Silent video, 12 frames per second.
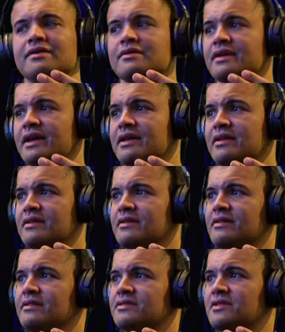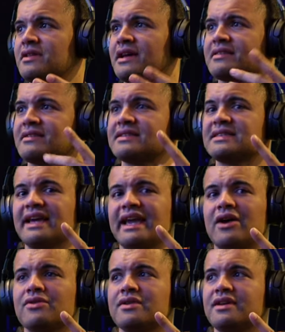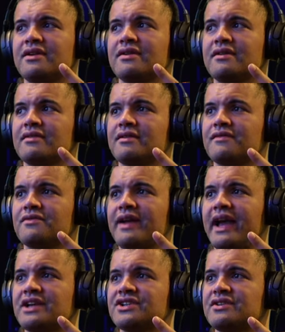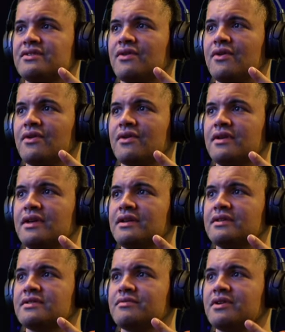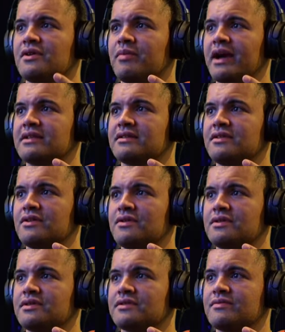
Okay do you like this layout here of reaction or do we go back to the old, the